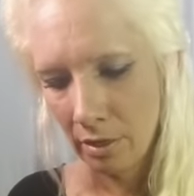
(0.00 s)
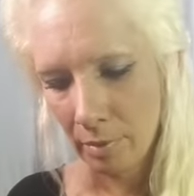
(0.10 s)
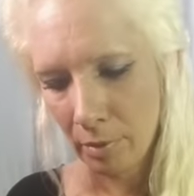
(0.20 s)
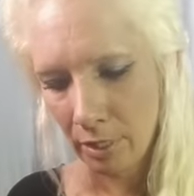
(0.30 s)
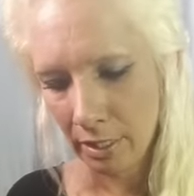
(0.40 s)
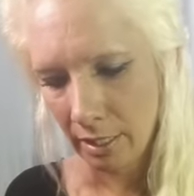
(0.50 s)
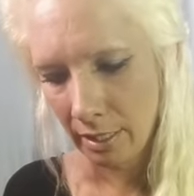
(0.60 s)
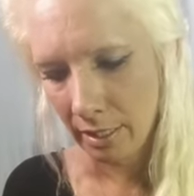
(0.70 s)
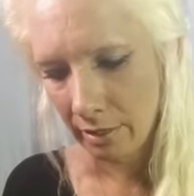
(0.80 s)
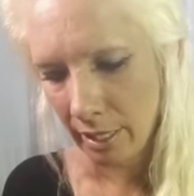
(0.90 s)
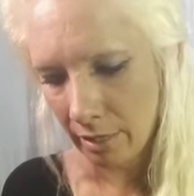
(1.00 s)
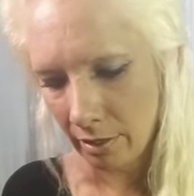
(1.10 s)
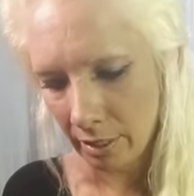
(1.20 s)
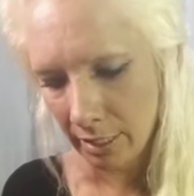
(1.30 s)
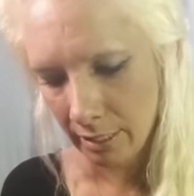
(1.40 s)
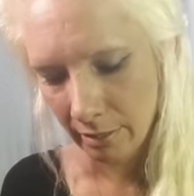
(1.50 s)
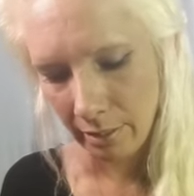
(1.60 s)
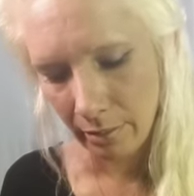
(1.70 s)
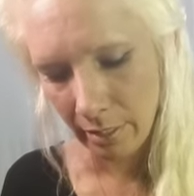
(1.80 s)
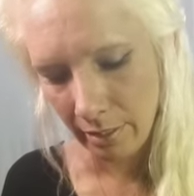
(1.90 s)
The person that they are
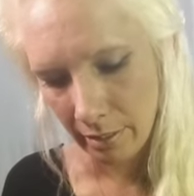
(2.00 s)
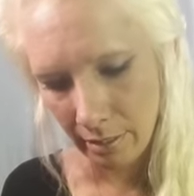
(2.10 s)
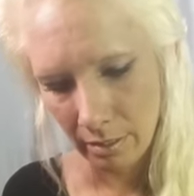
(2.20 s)
dealing with